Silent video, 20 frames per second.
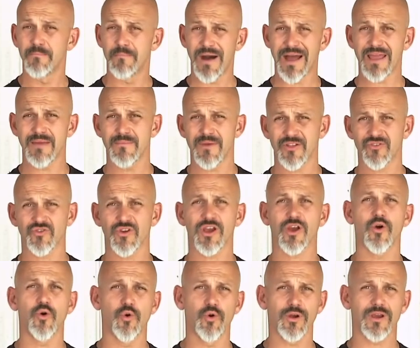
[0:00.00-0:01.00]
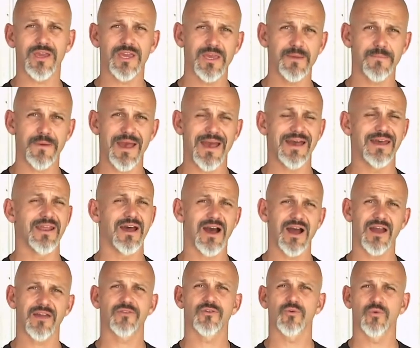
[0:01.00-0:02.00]
Biometric or keypad,
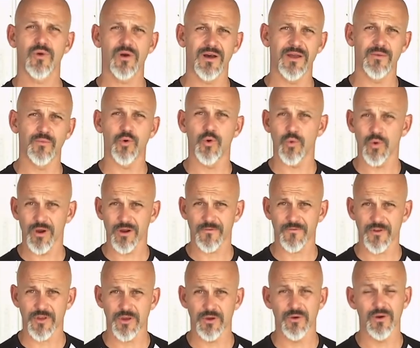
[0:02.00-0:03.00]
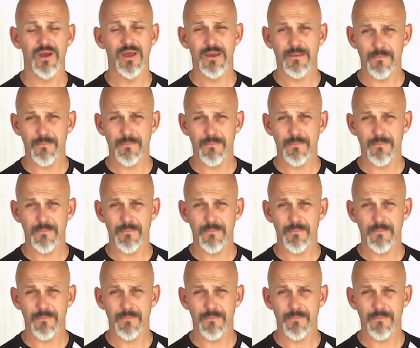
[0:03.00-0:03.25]
either one will work for you.